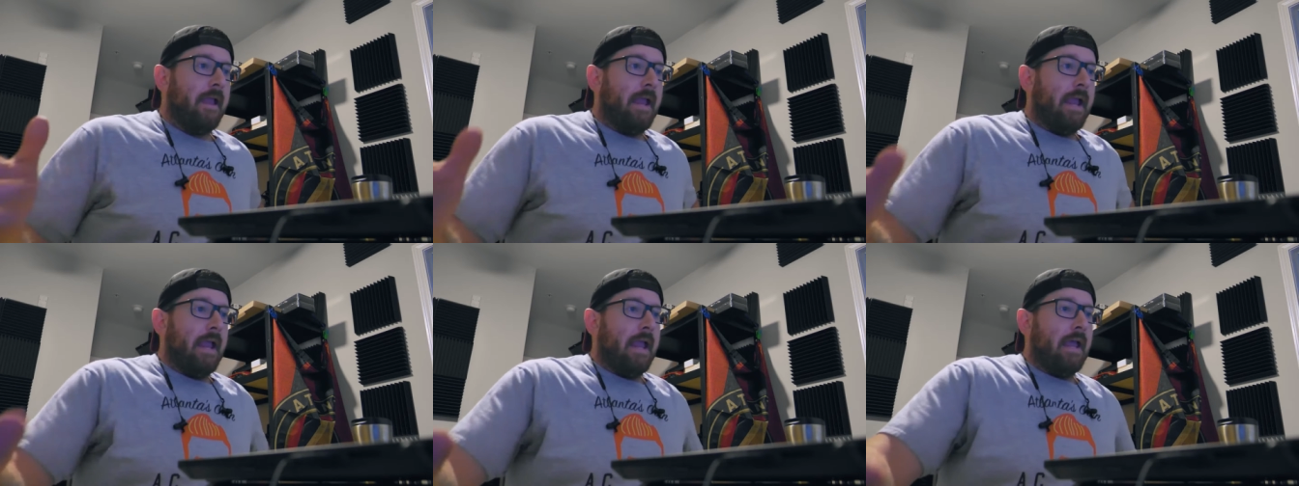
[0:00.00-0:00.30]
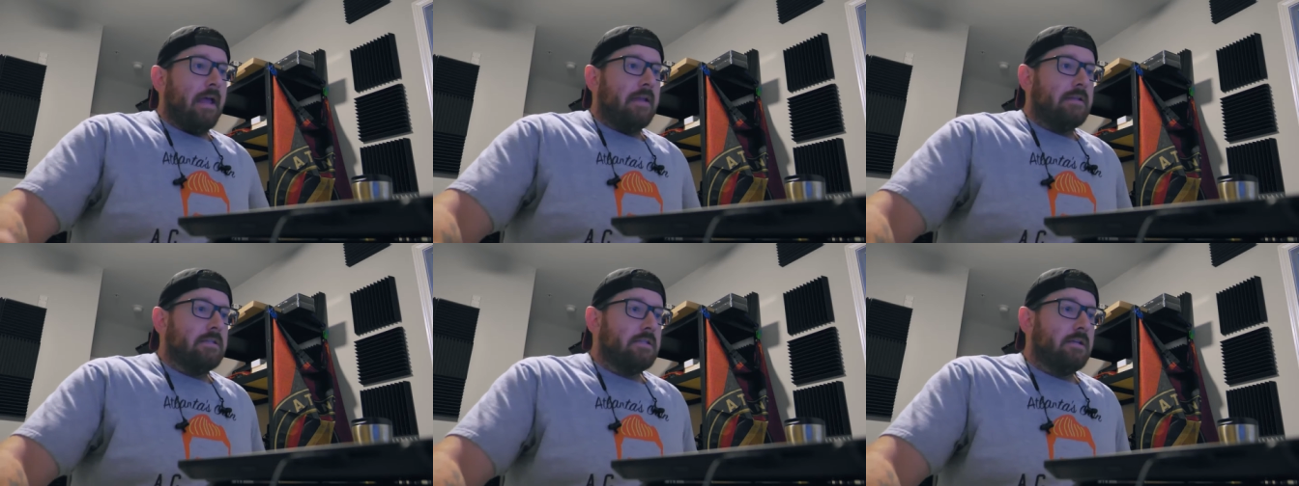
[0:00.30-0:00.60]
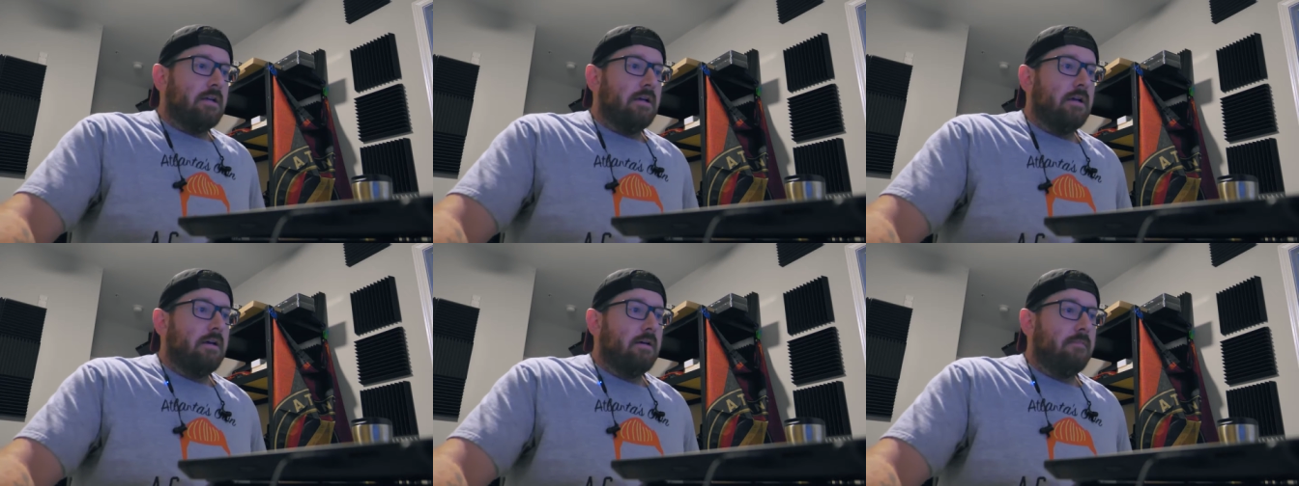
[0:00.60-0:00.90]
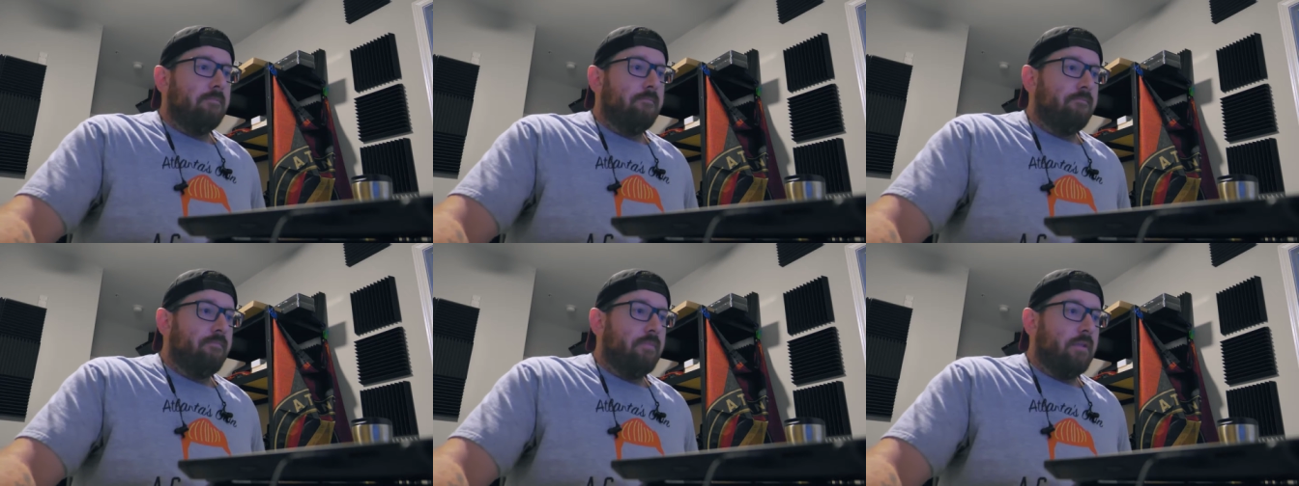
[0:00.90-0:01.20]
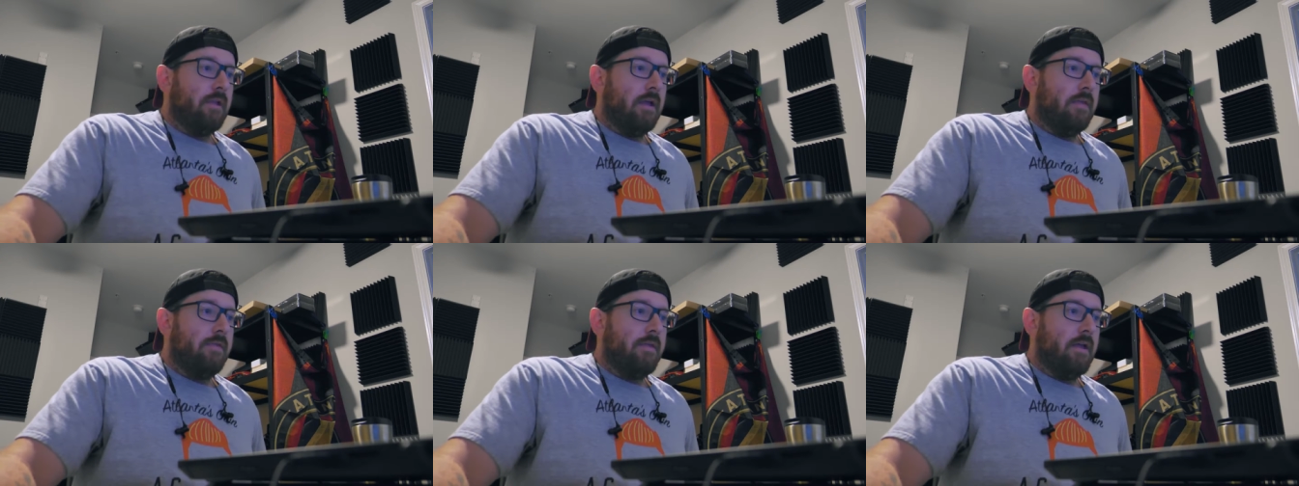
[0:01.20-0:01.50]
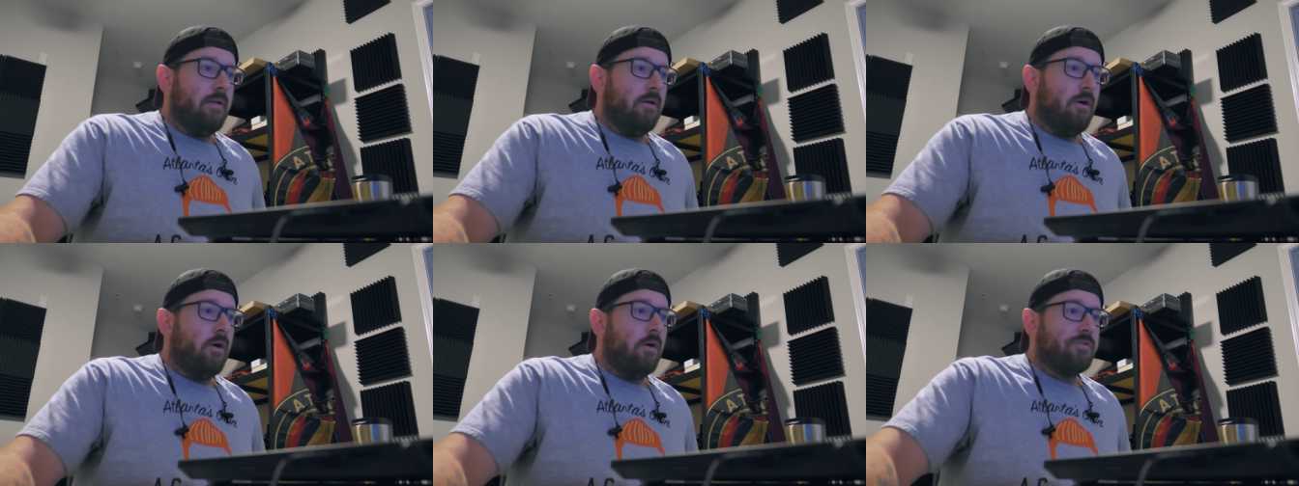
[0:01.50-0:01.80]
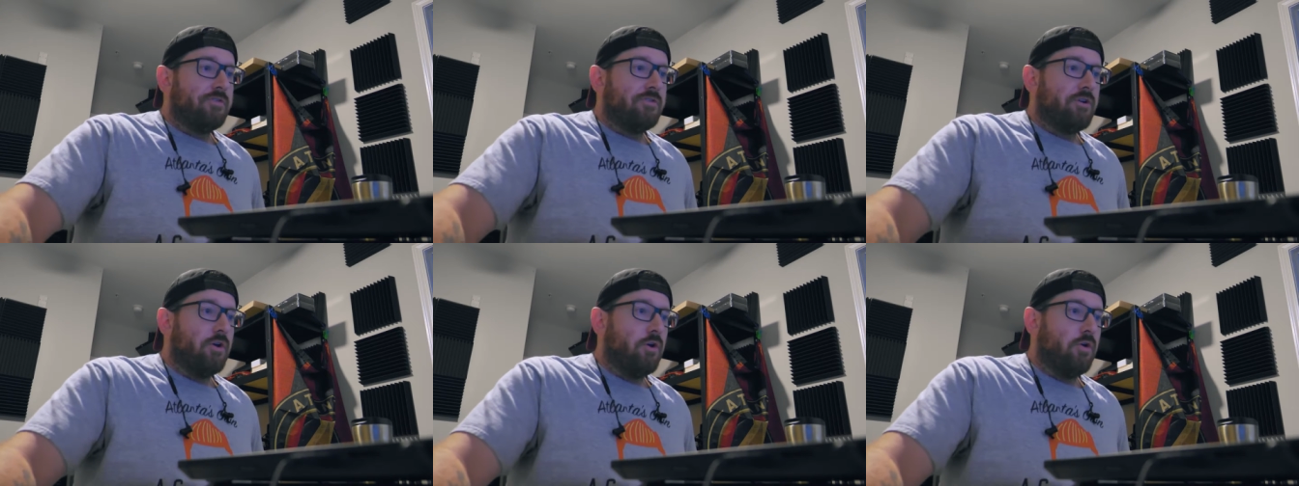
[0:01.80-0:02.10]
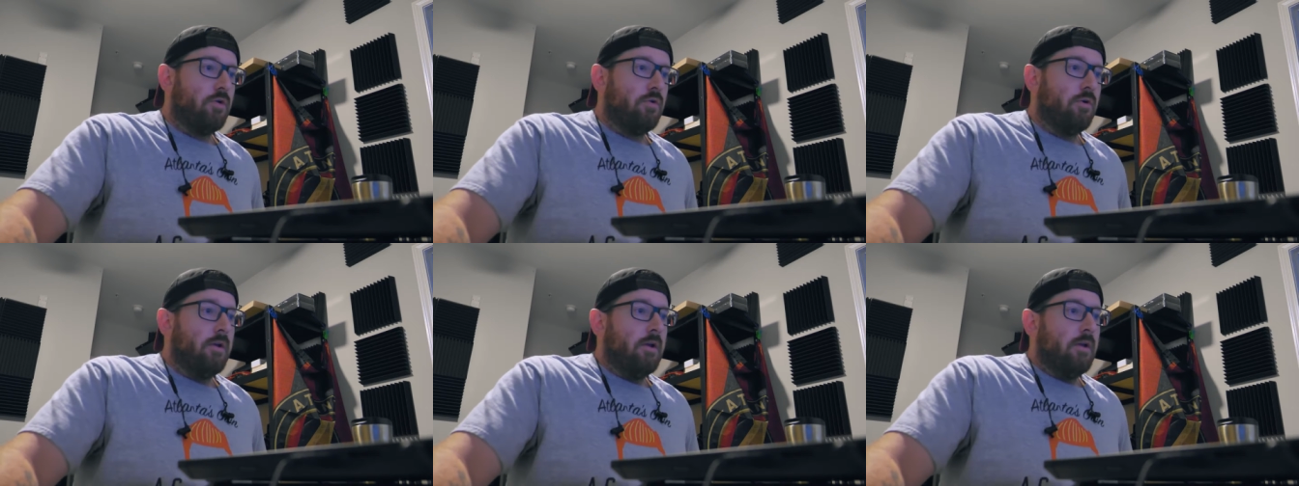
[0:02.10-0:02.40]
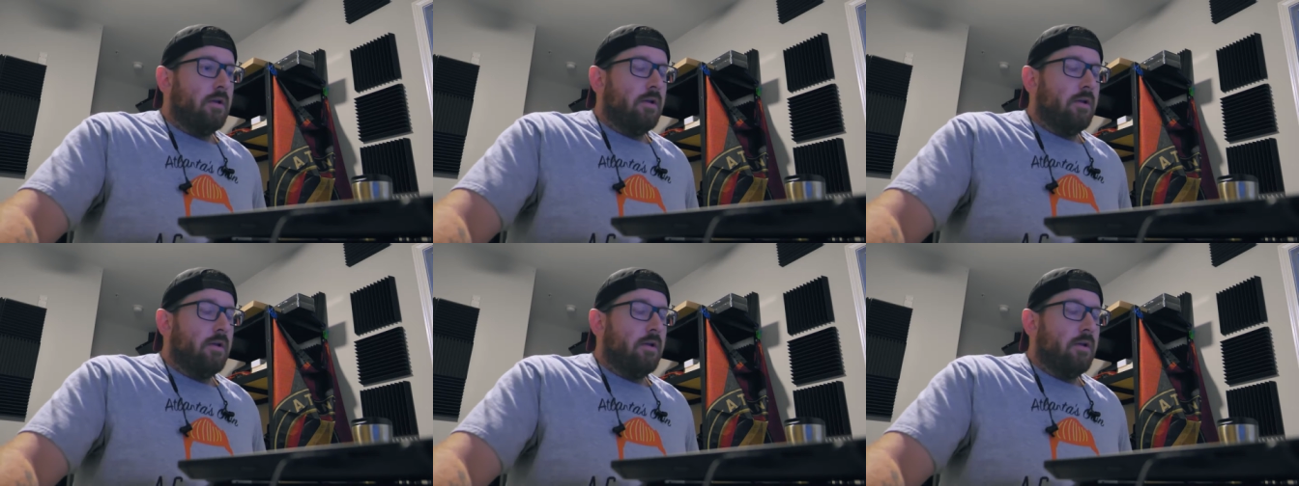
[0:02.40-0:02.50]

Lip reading: and then also